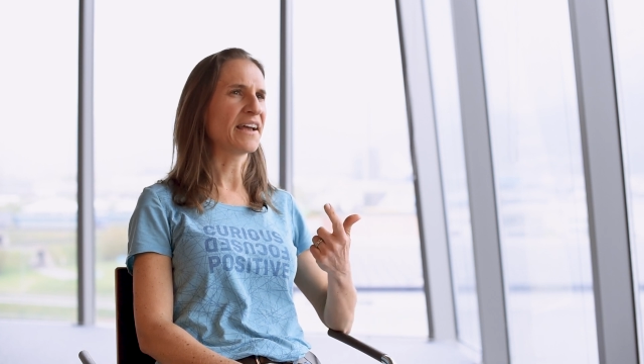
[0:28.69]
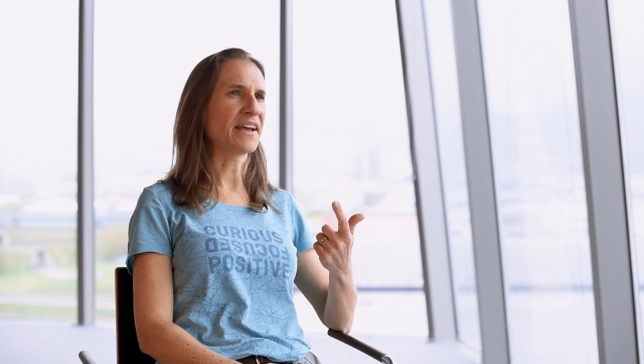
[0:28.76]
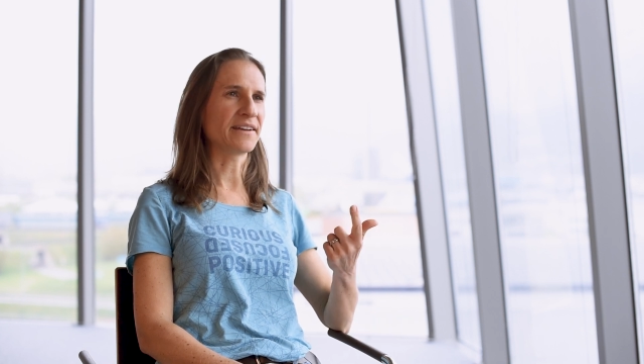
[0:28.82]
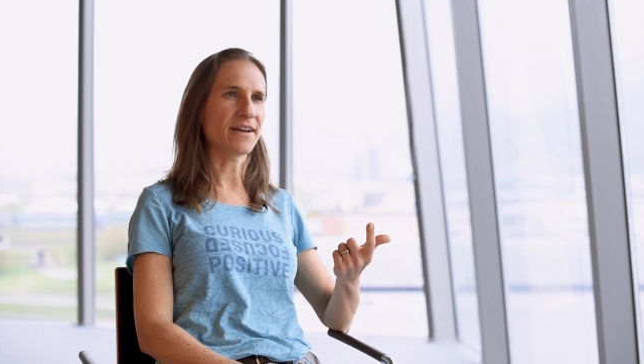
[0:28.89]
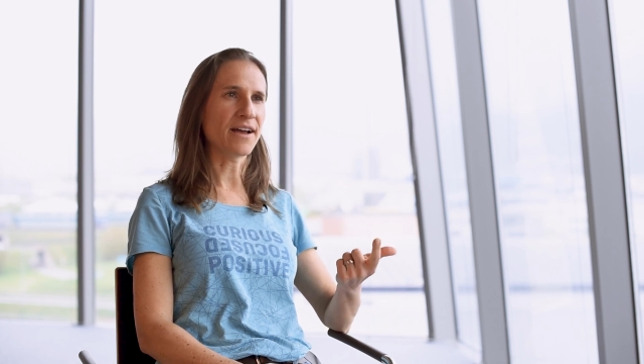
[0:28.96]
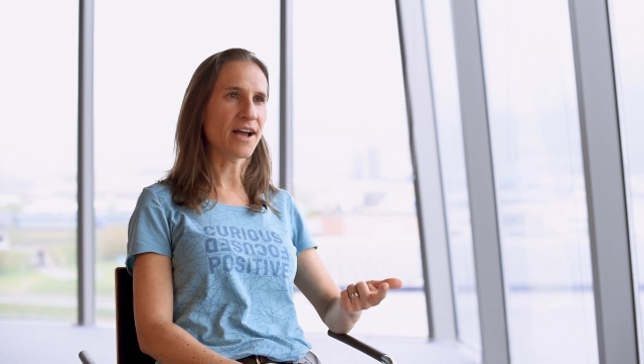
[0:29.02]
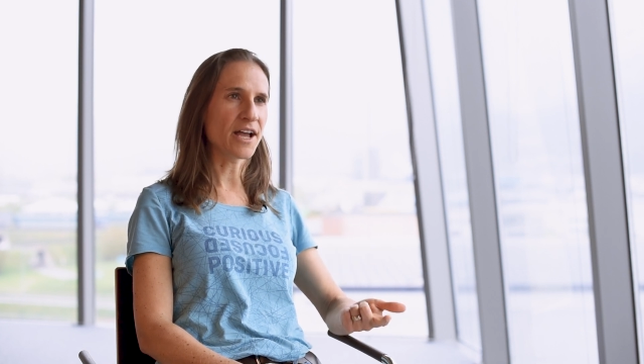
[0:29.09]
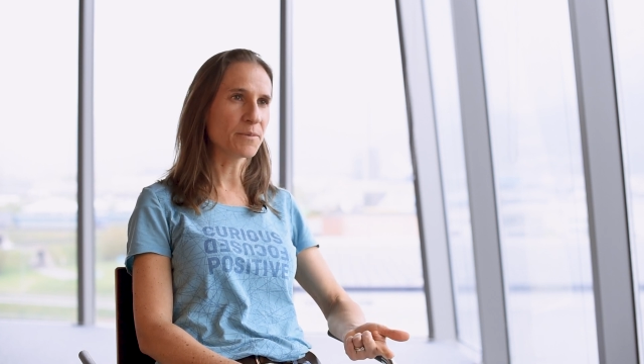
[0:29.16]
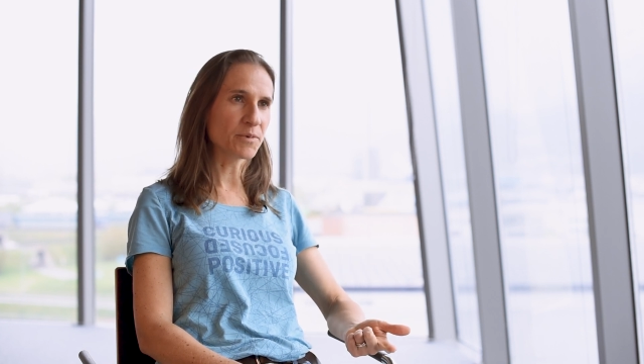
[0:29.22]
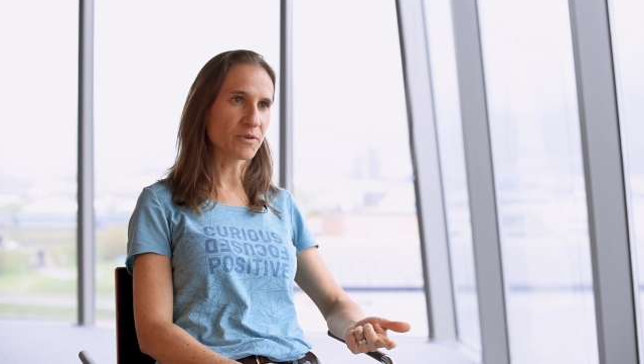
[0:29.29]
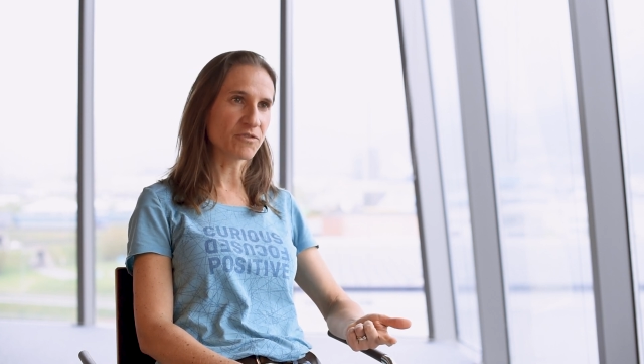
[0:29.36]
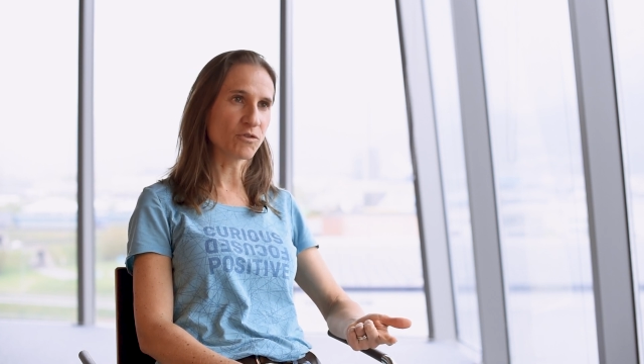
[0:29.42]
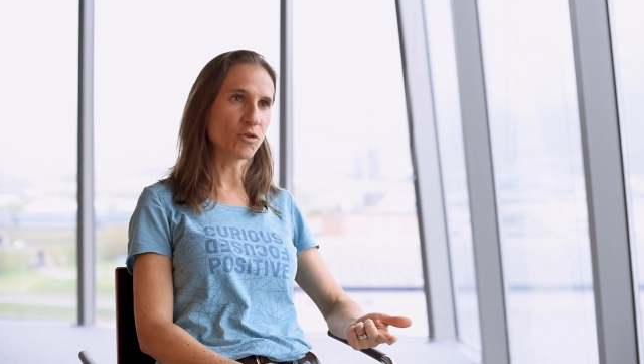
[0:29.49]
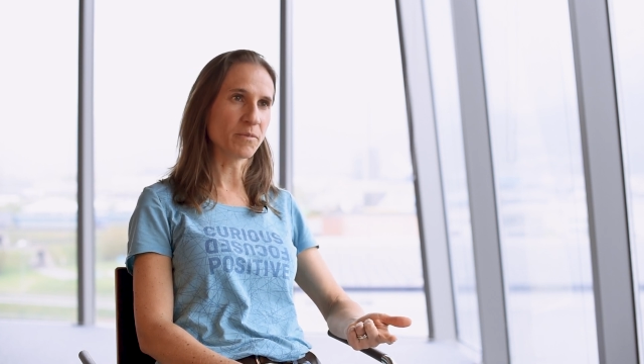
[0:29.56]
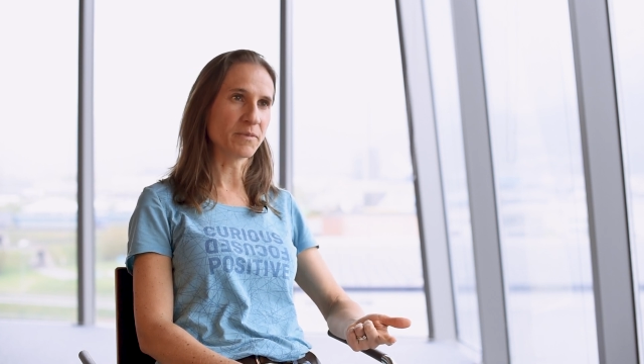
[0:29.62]
and high
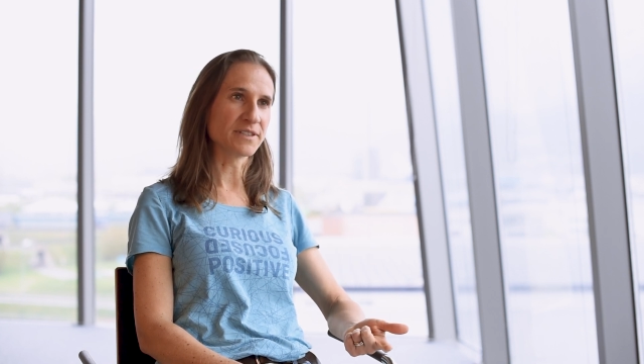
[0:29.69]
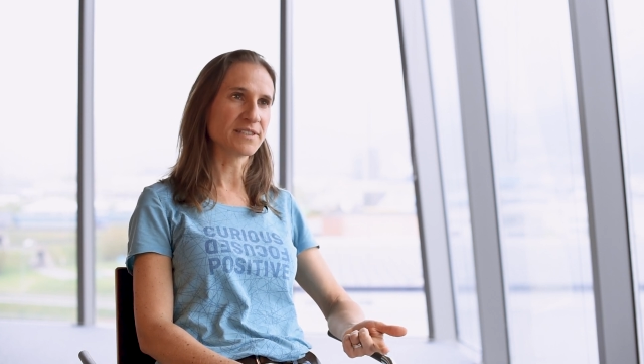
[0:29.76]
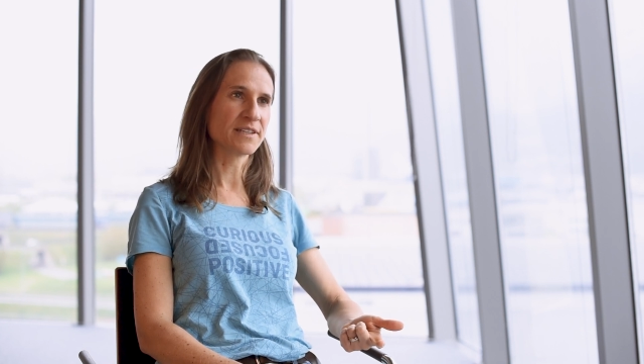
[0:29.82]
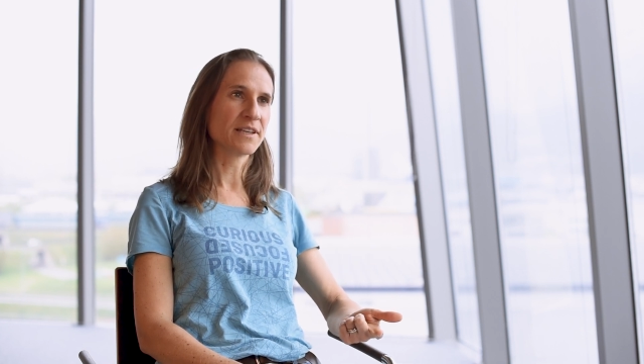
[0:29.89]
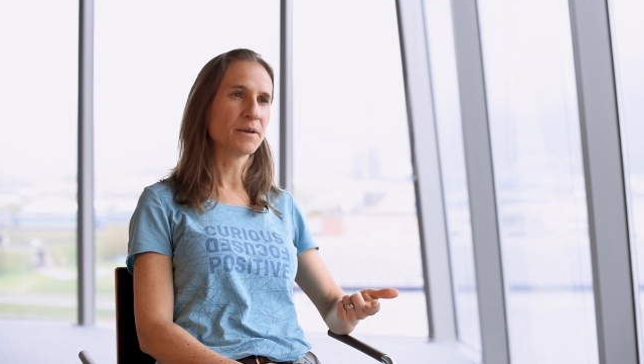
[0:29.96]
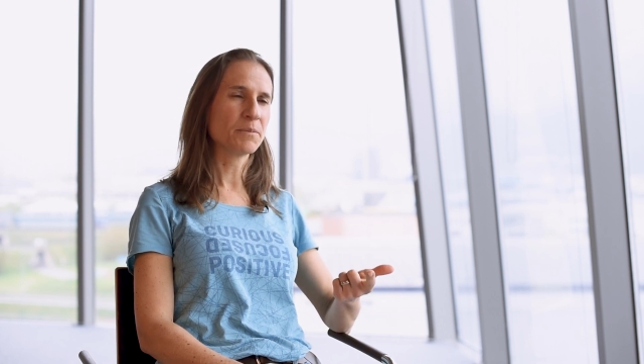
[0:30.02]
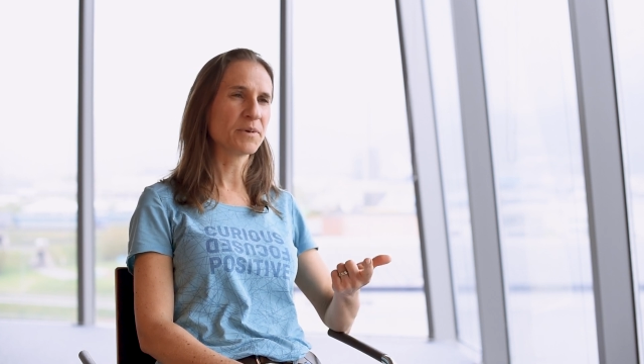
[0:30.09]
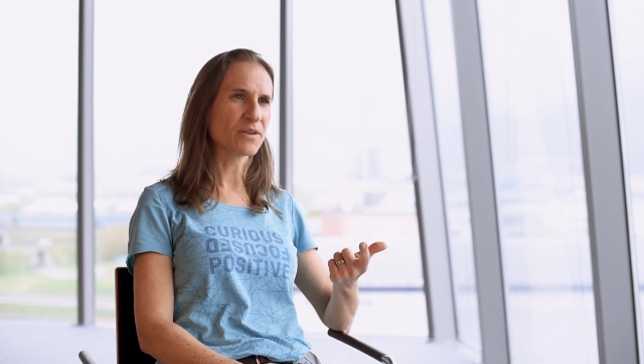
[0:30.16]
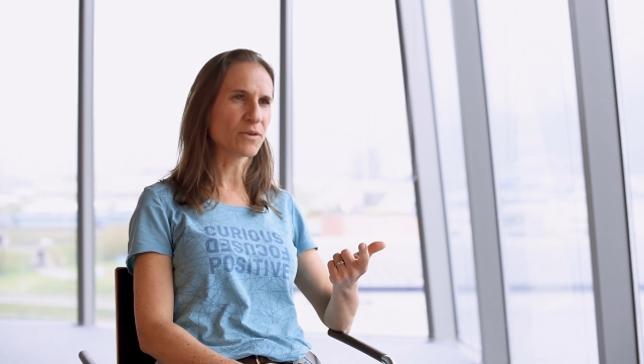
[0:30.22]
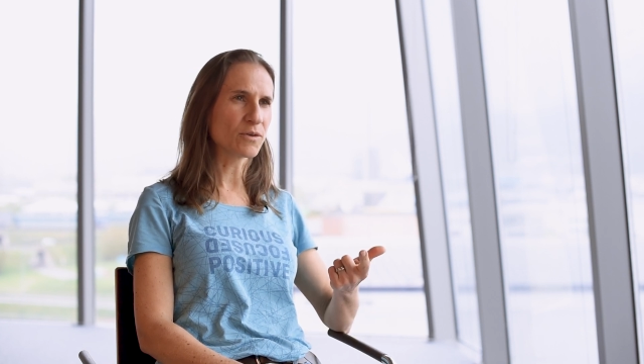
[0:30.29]
performance, but